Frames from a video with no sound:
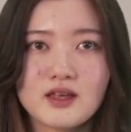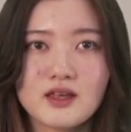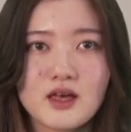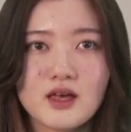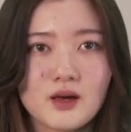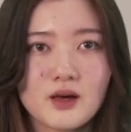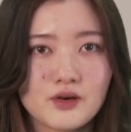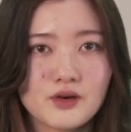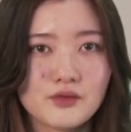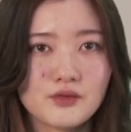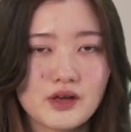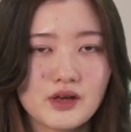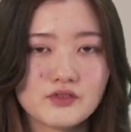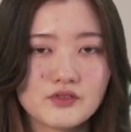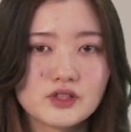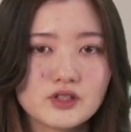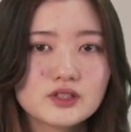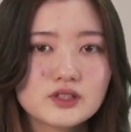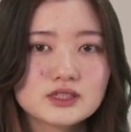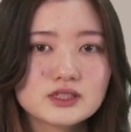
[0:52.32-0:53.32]

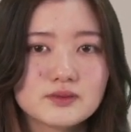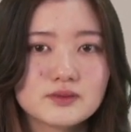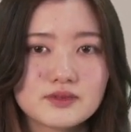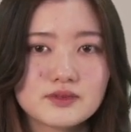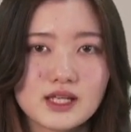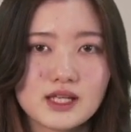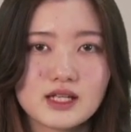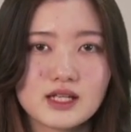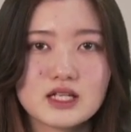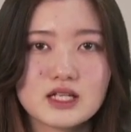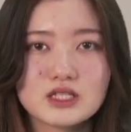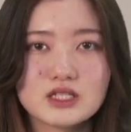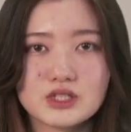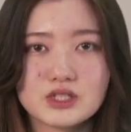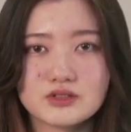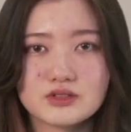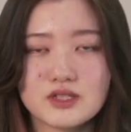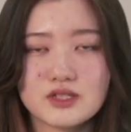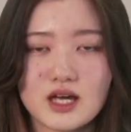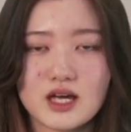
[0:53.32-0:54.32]
However, some data
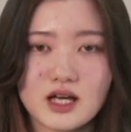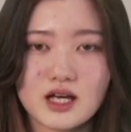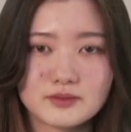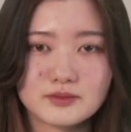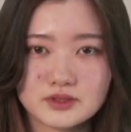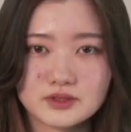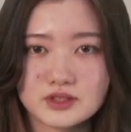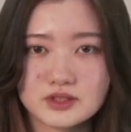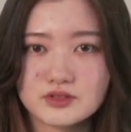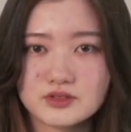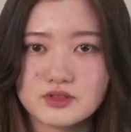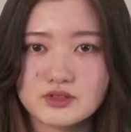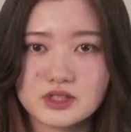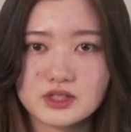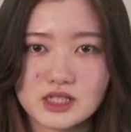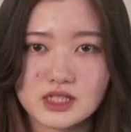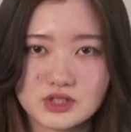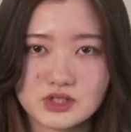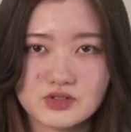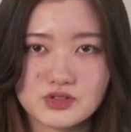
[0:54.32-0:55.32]
shows the absolute
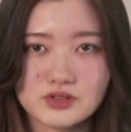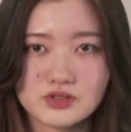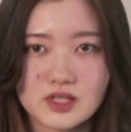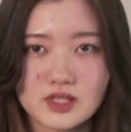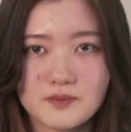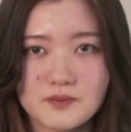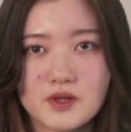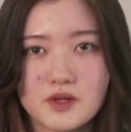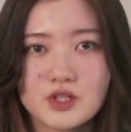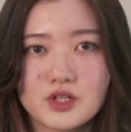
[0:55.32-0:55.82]
relationship